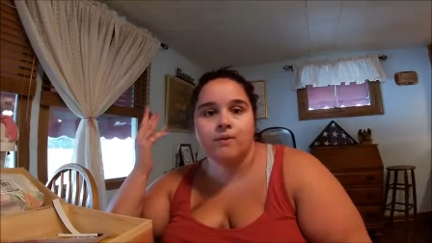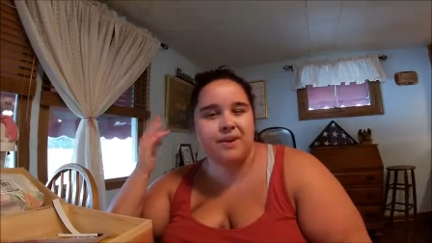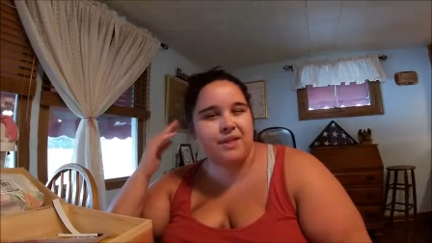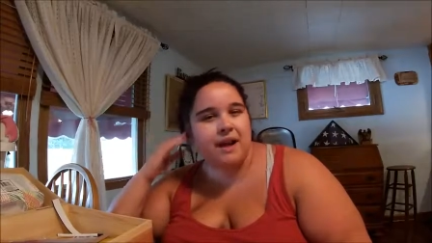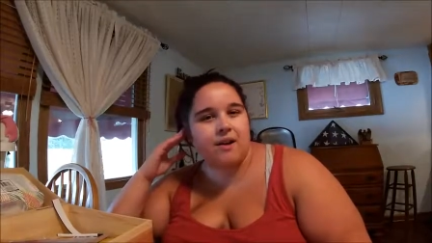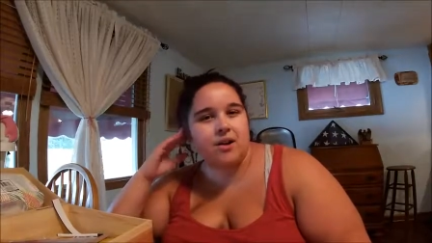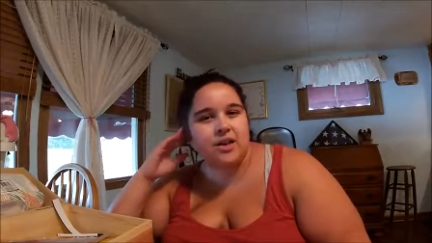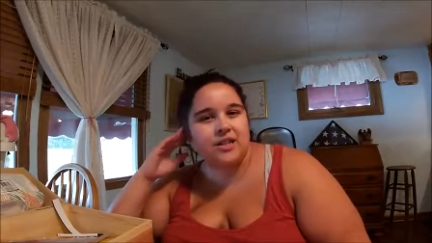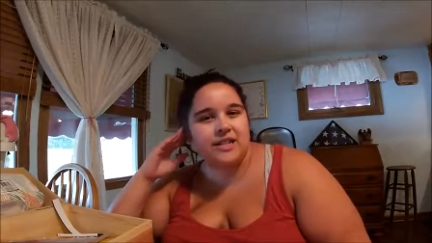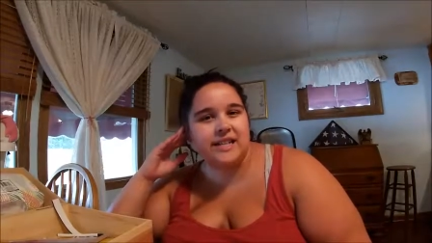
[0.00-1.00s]
what's that
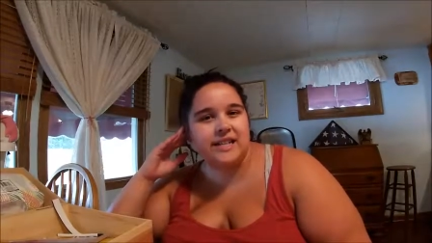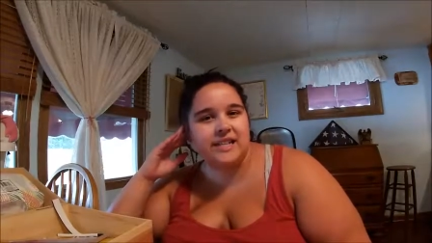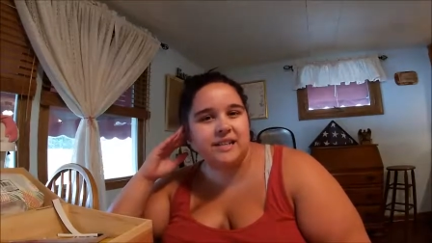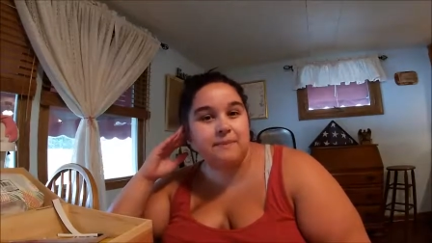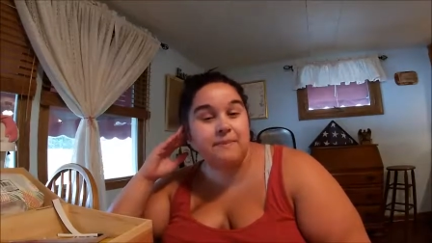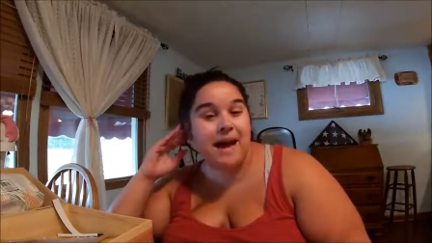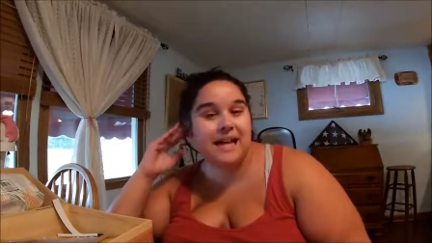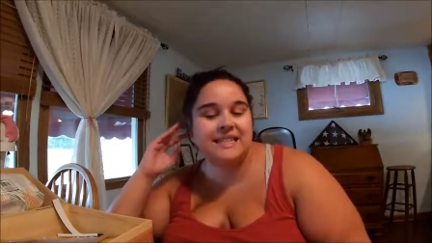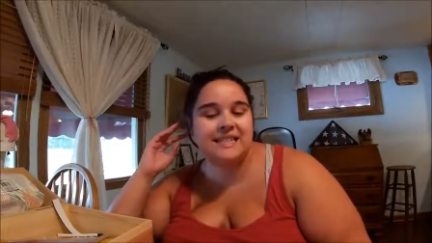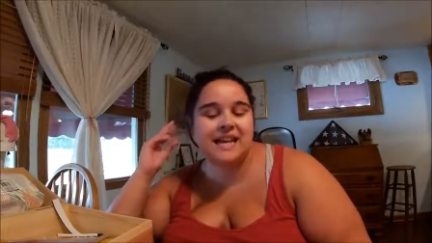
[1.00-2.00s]
called?
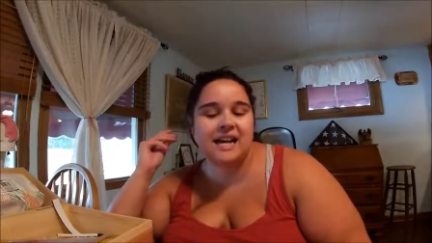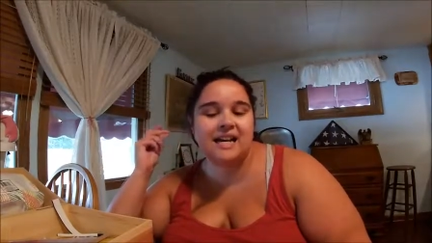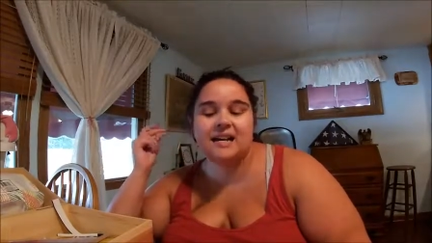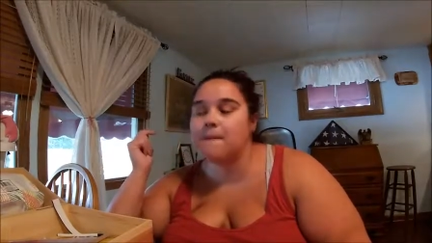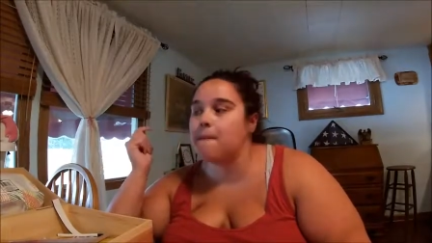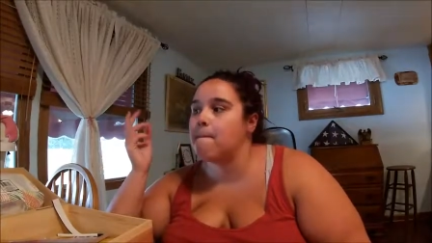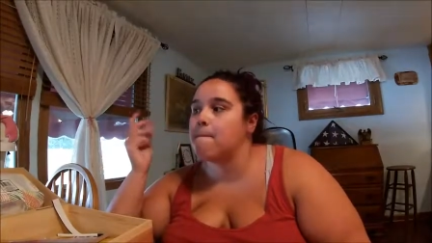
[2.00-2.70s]
Past uh,